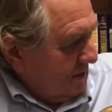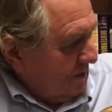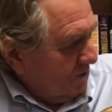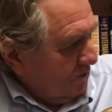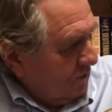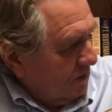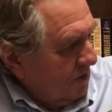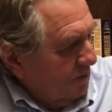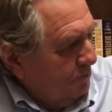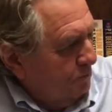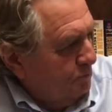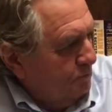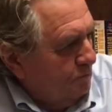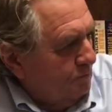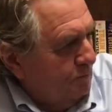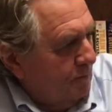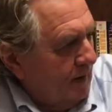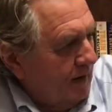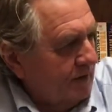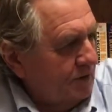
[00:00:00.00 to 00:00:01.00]
with
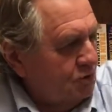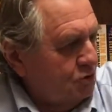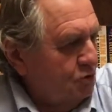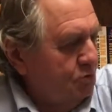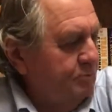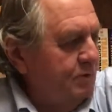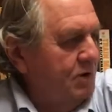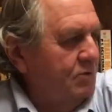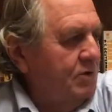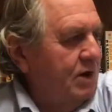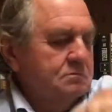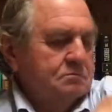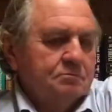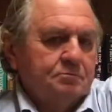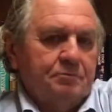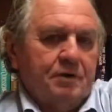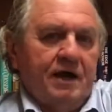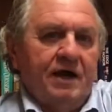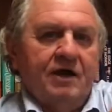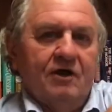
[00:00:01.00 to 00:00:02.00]
my to be read
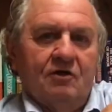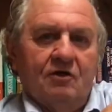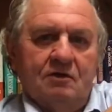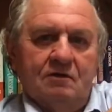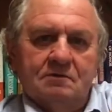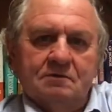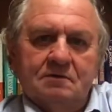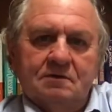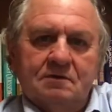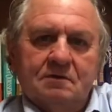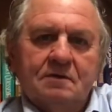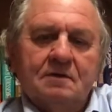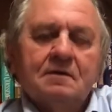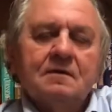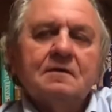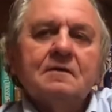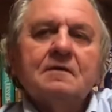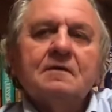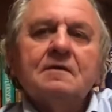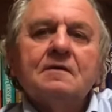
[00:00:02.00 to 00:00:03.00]
pile.
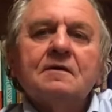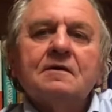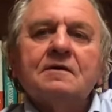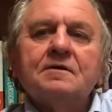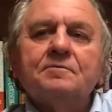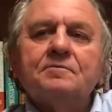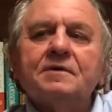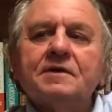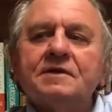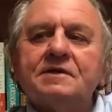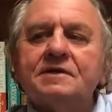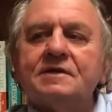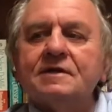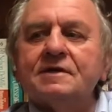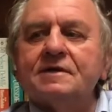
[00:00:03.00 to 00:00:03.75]
But